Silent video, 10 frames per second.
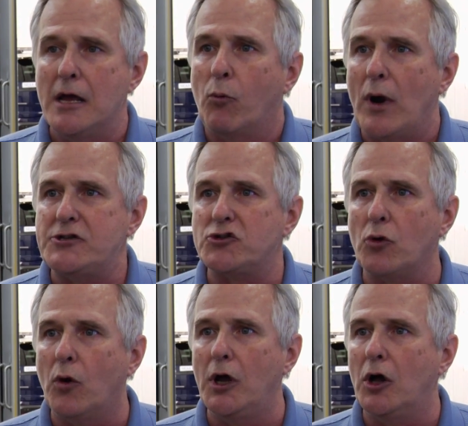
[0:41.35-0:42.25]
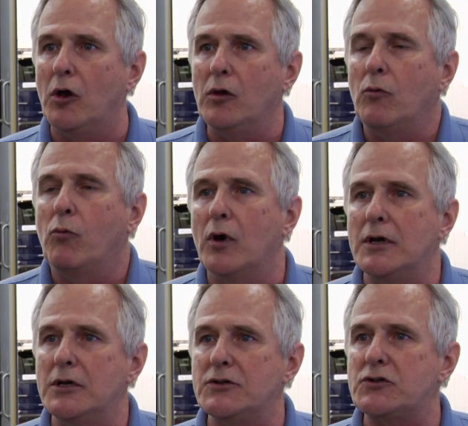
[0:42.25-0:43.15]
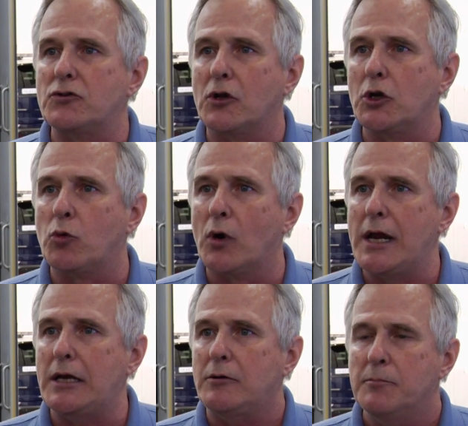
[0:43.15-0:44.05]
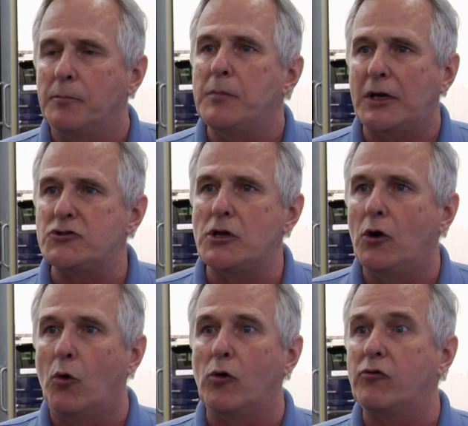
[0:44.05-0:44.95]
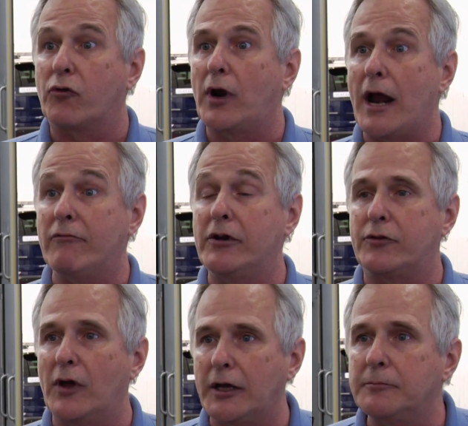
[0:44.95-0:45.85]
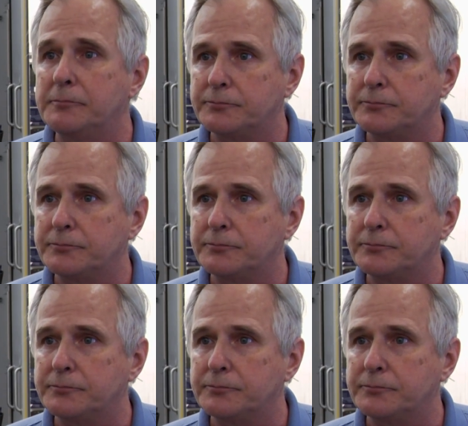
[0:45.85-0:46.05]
Waste oil was the great mixing hole for everything,